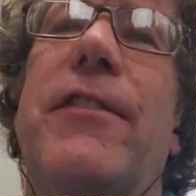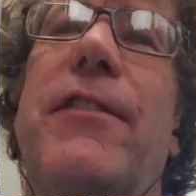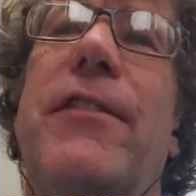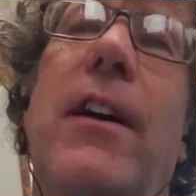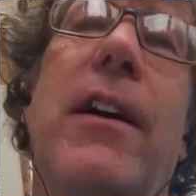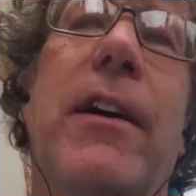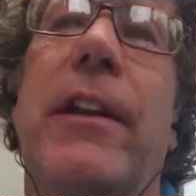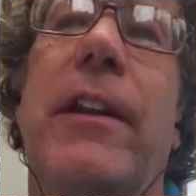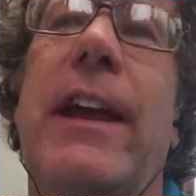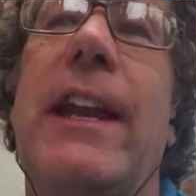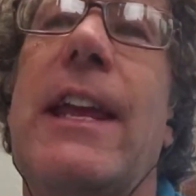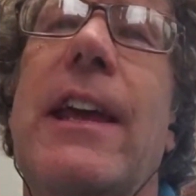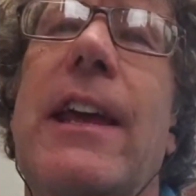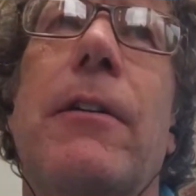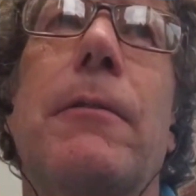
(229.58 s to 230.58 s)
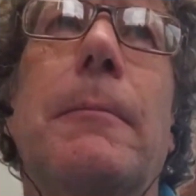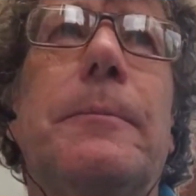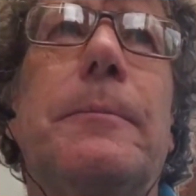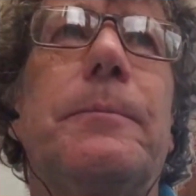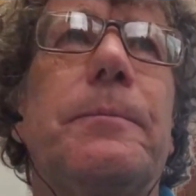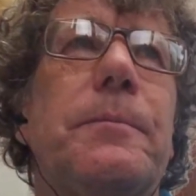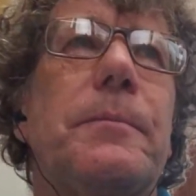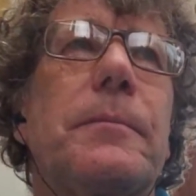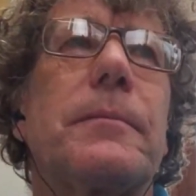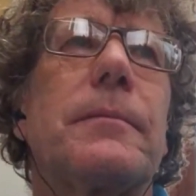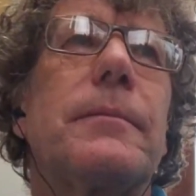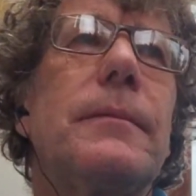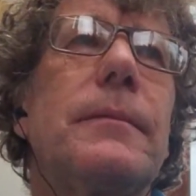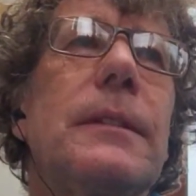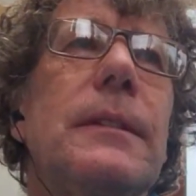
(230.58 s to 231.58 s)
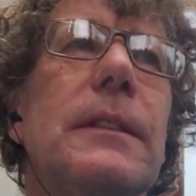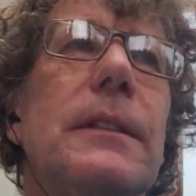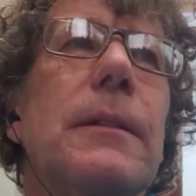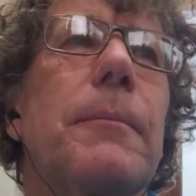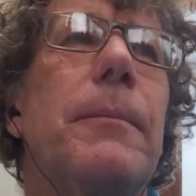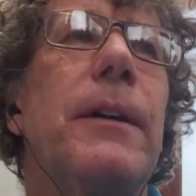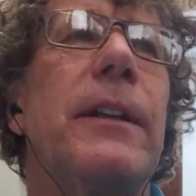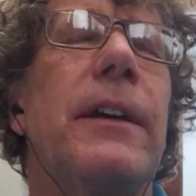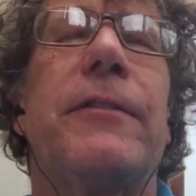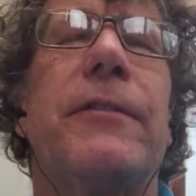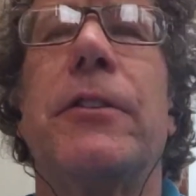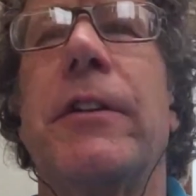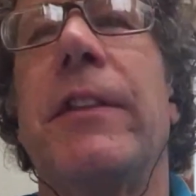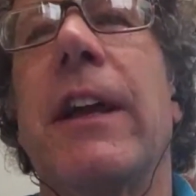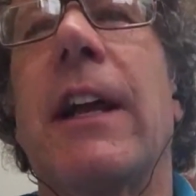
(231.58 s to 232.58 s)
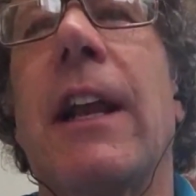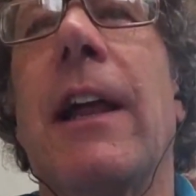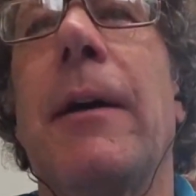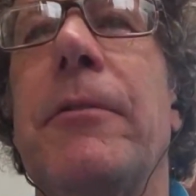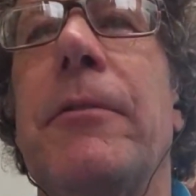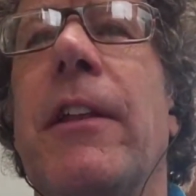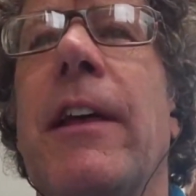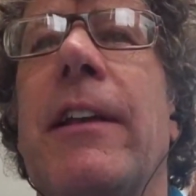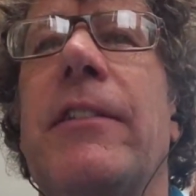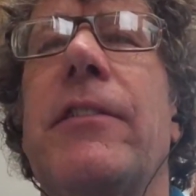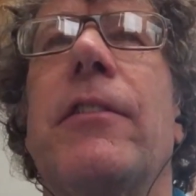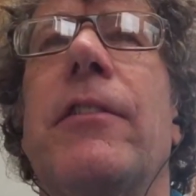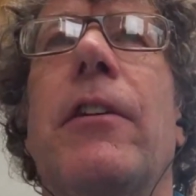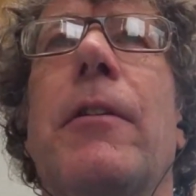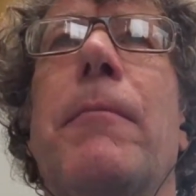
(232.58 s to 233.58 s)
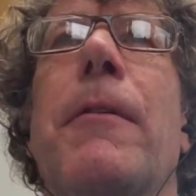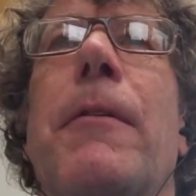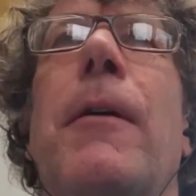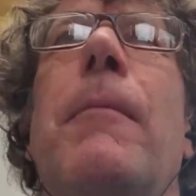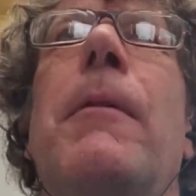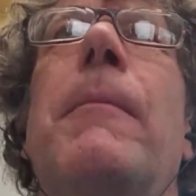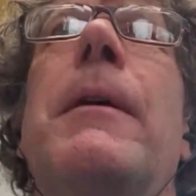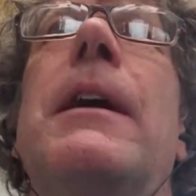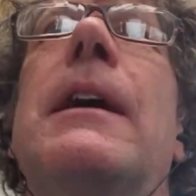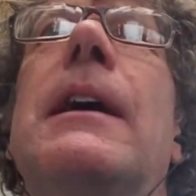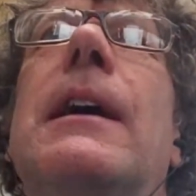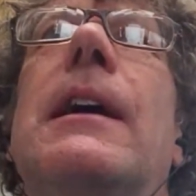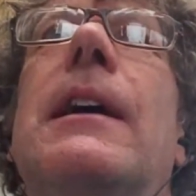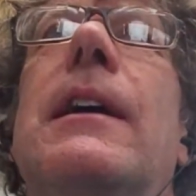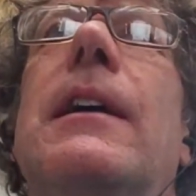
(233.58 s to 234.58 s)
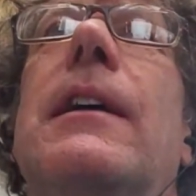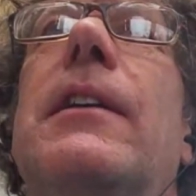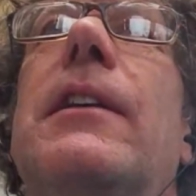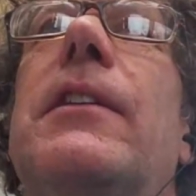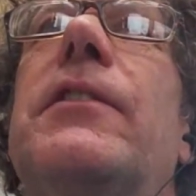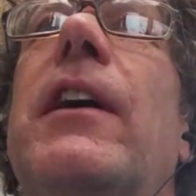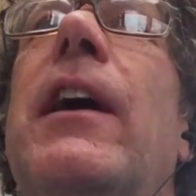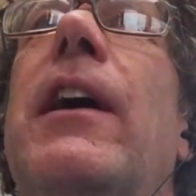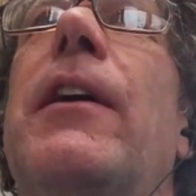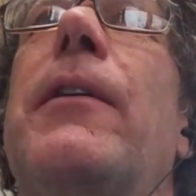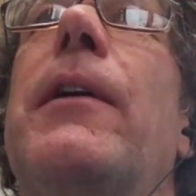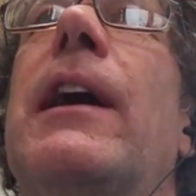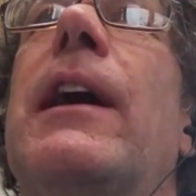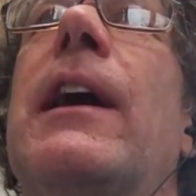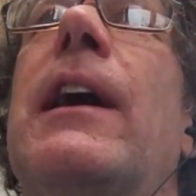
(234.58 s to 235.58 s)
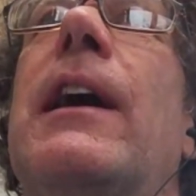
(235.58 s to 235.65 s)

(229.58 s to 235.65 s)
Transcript: to fly on any hill, but I've joined the club, so that's not a problem. So